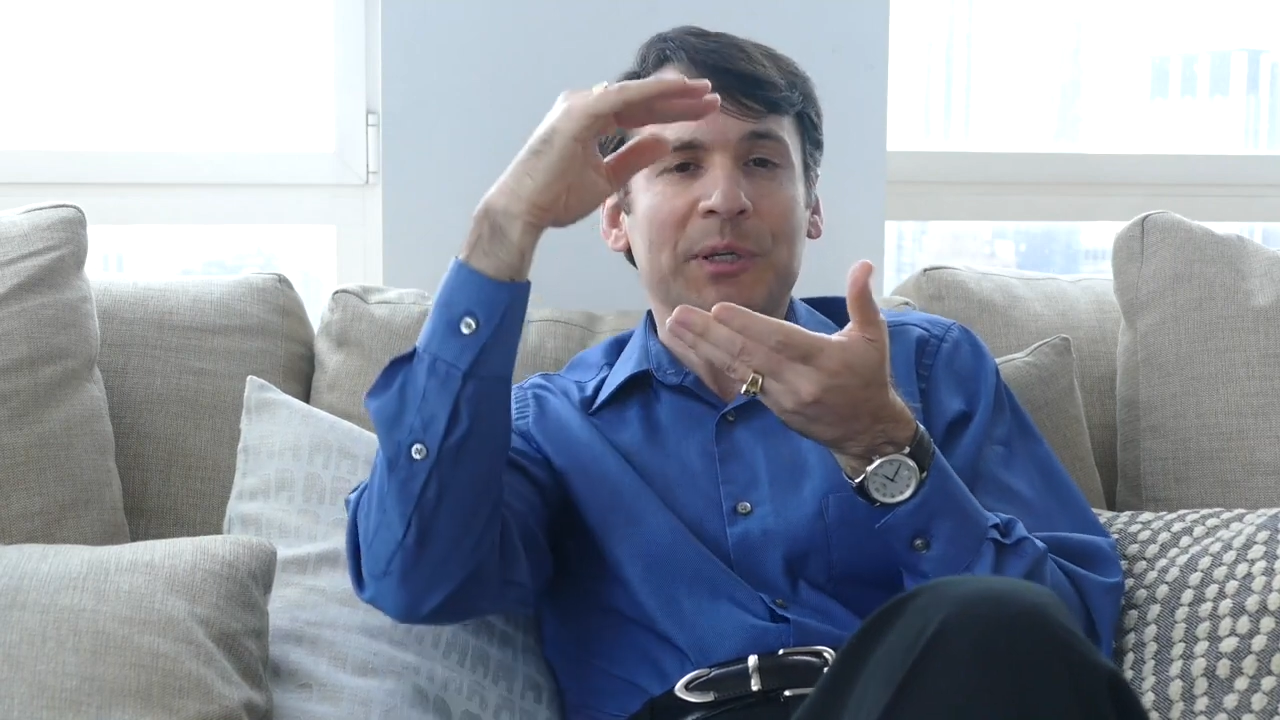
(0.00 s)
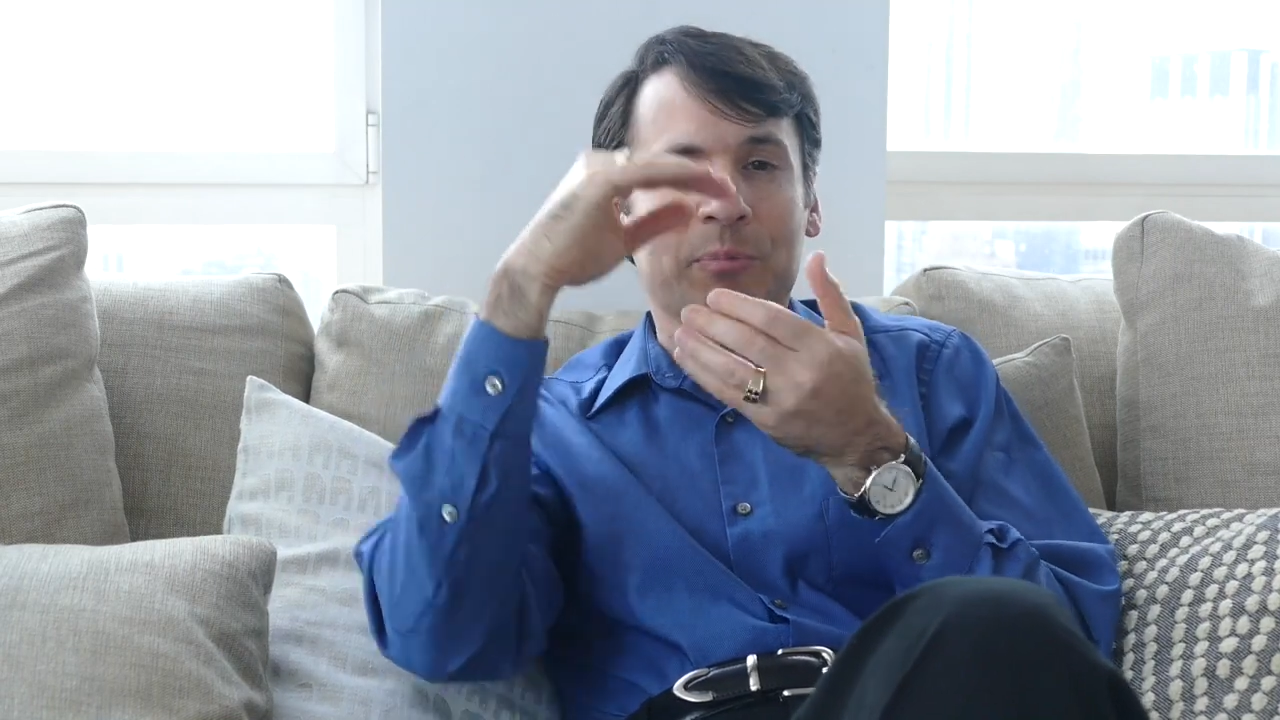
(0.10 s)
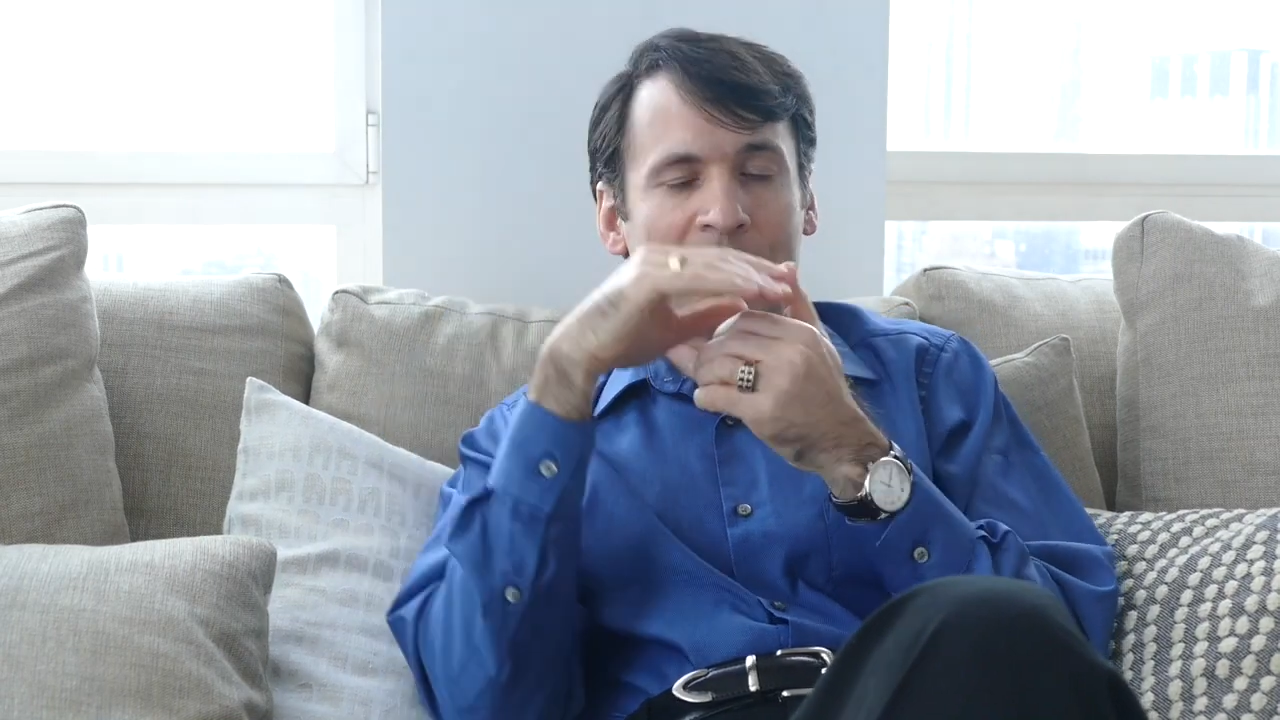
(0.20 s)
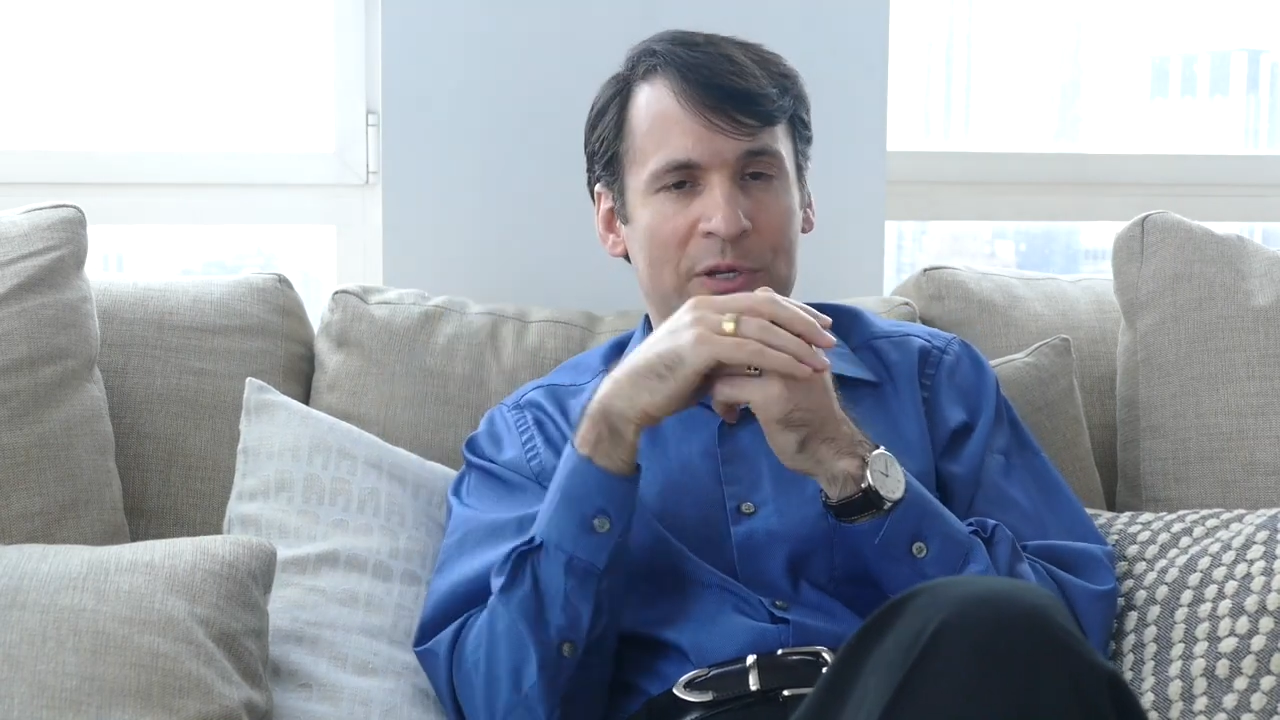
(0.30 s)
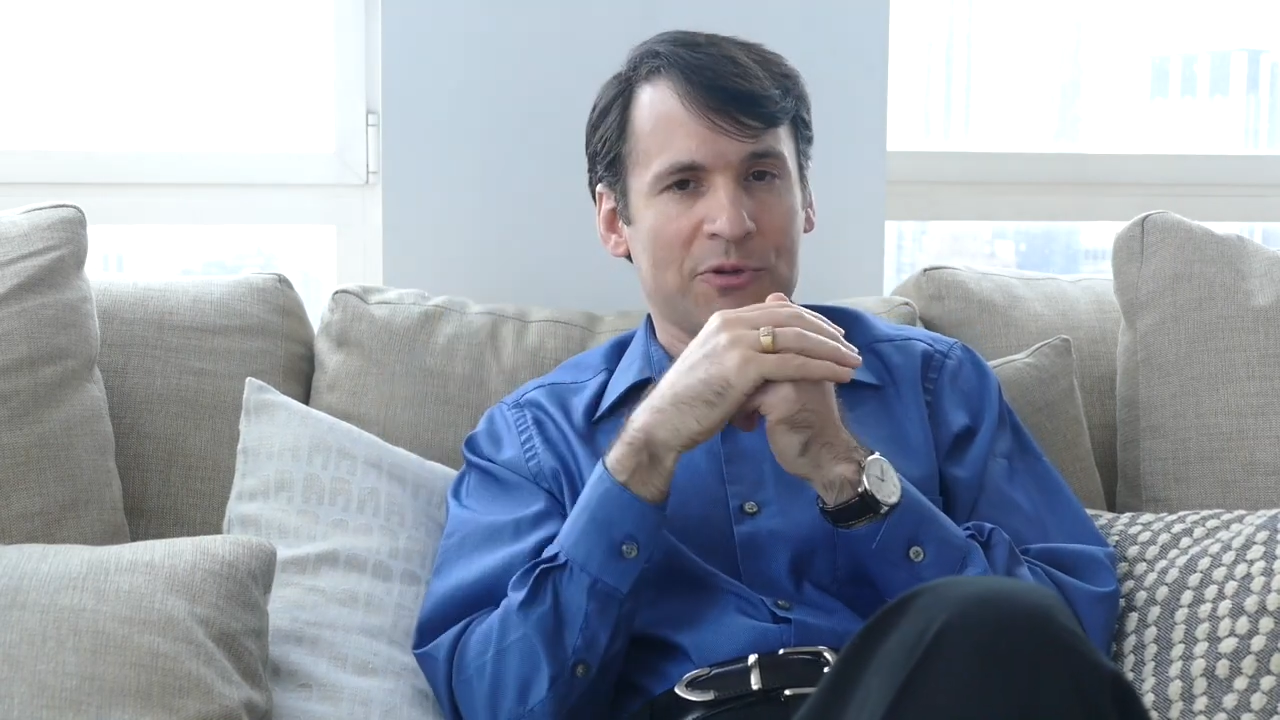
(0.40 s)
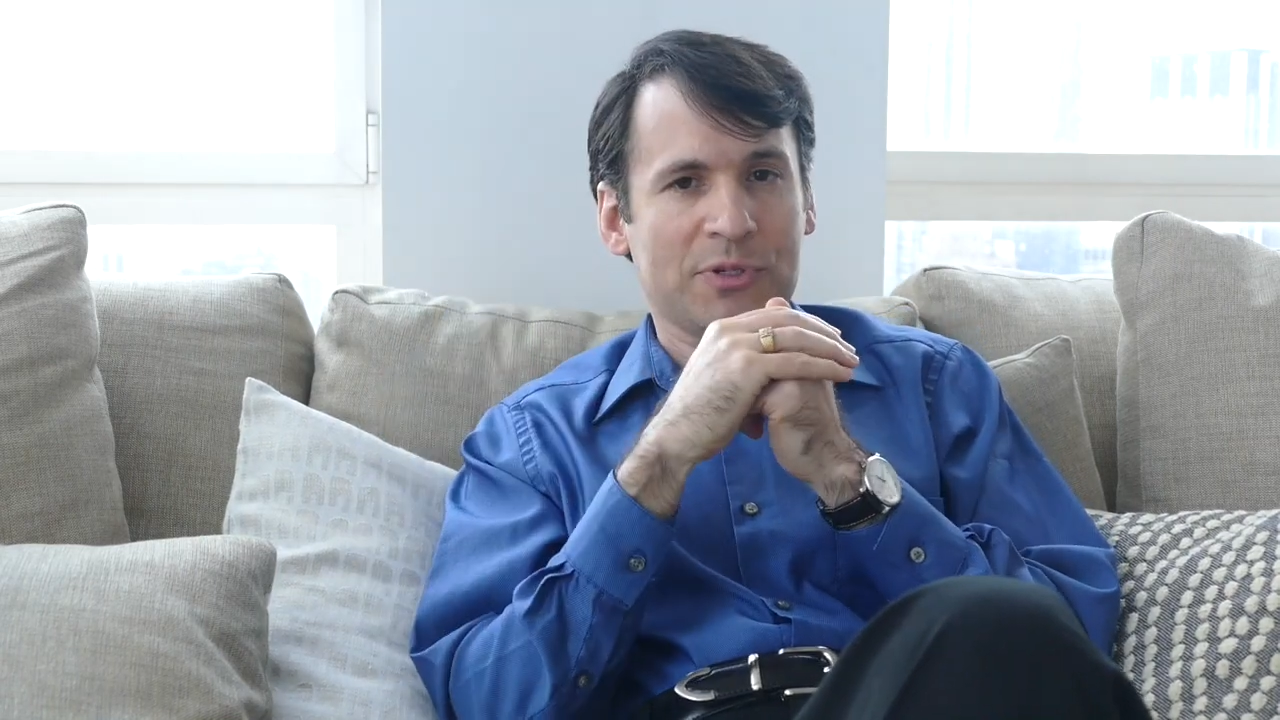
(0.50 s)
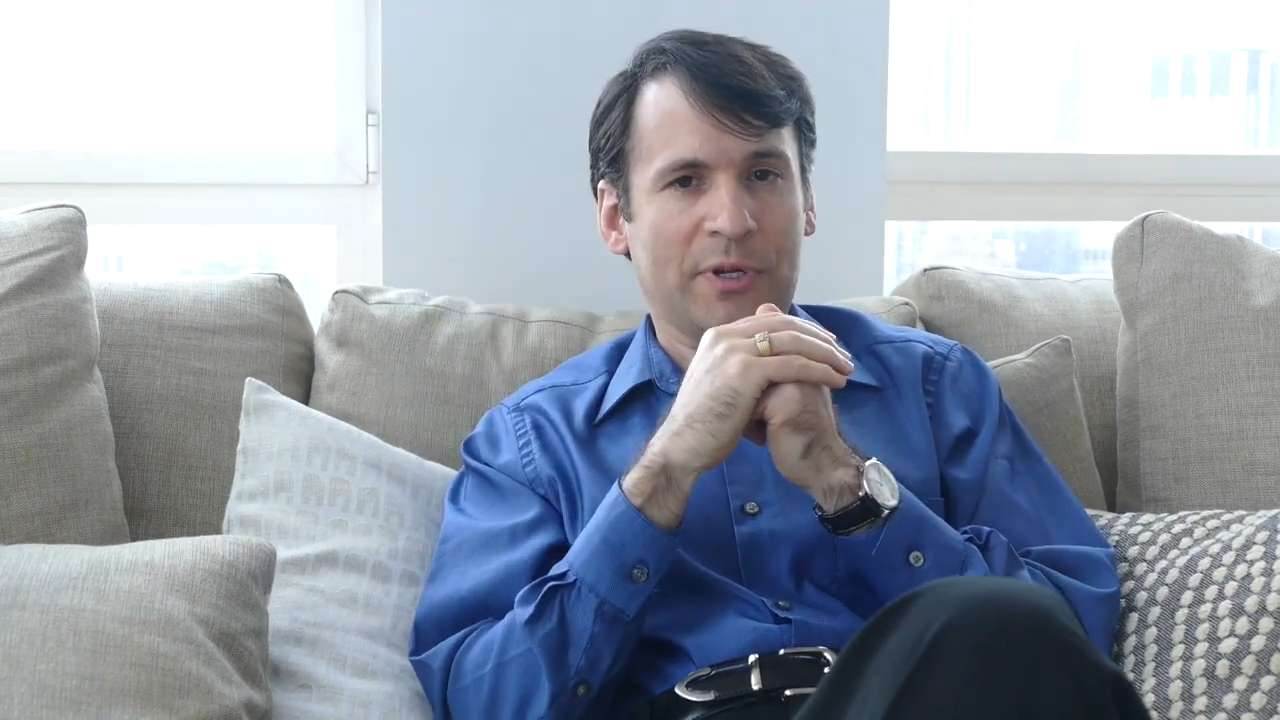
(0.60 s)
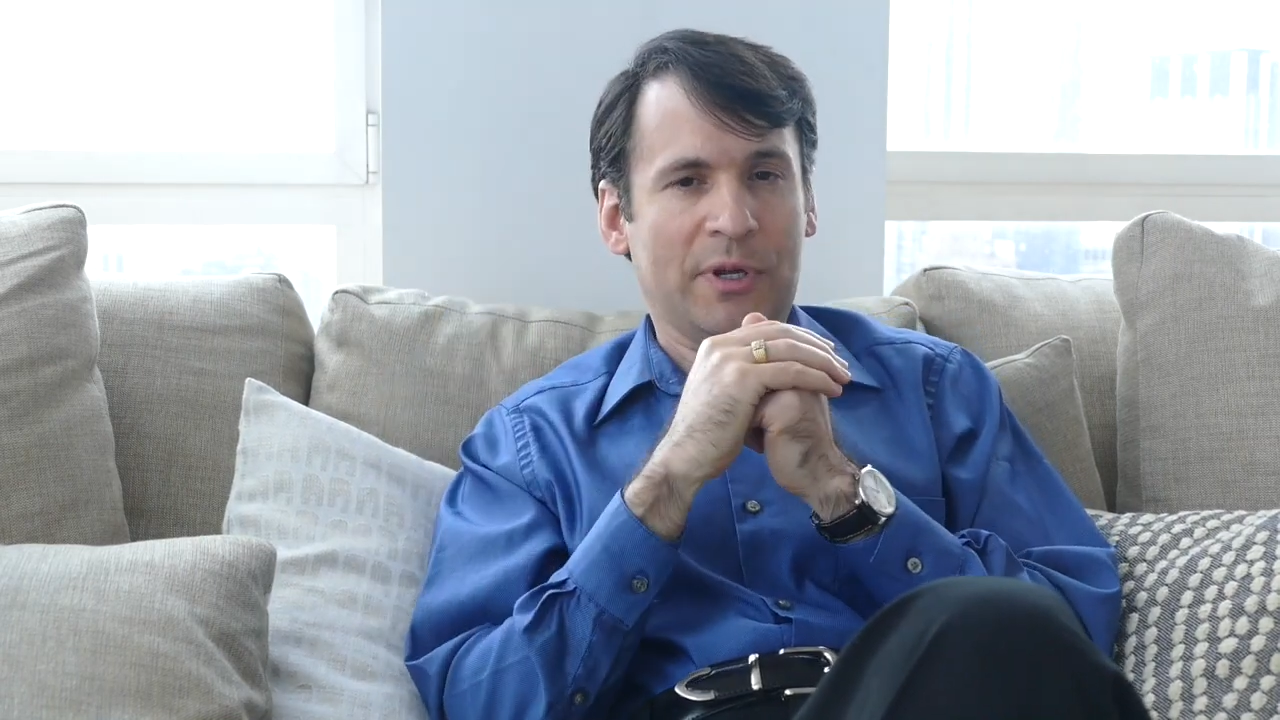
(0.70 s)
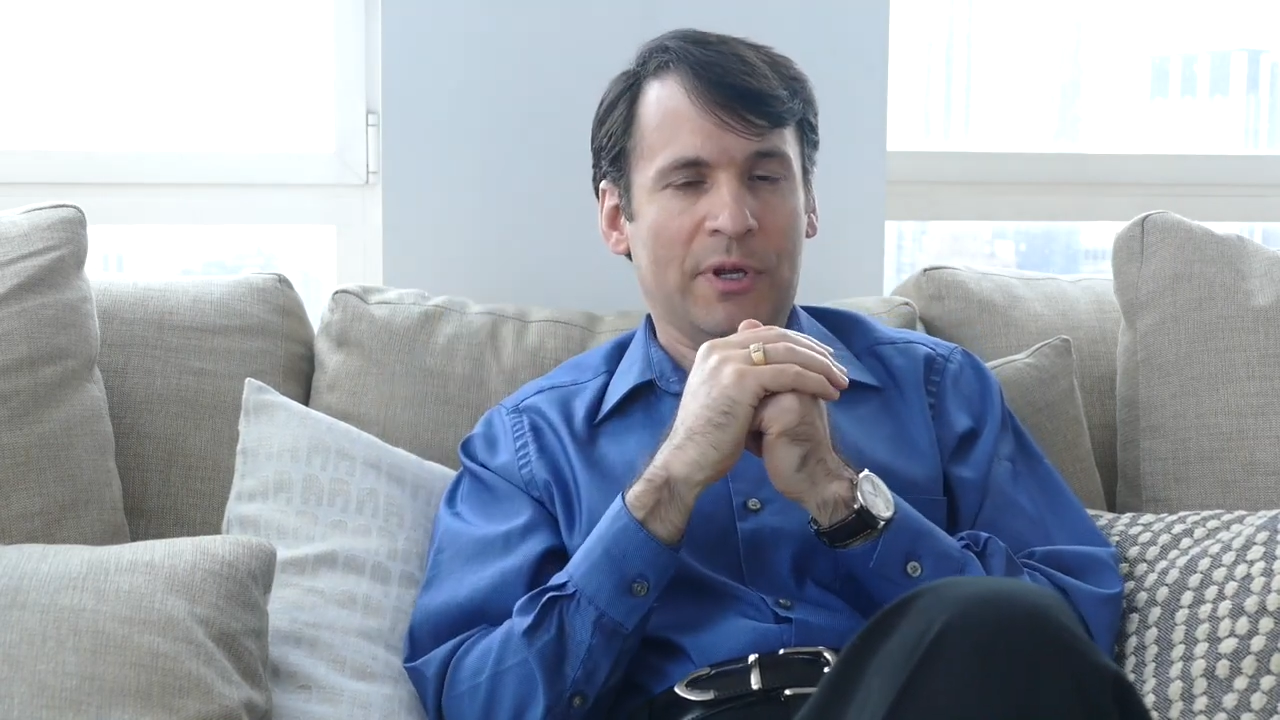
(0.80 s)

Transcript: in pitch.